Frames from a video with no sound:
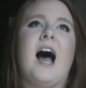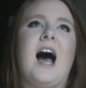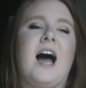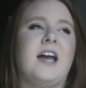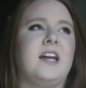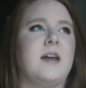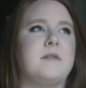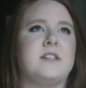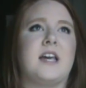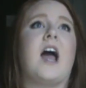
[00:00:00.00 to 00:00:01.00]
I kept
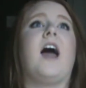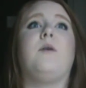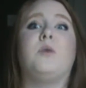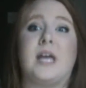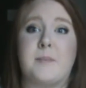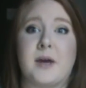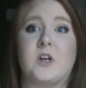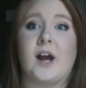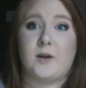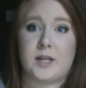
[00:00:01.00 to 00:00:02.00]
on saying, "I will get
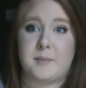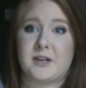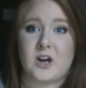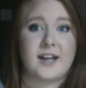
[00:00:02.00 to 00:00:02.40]
better, I will get better,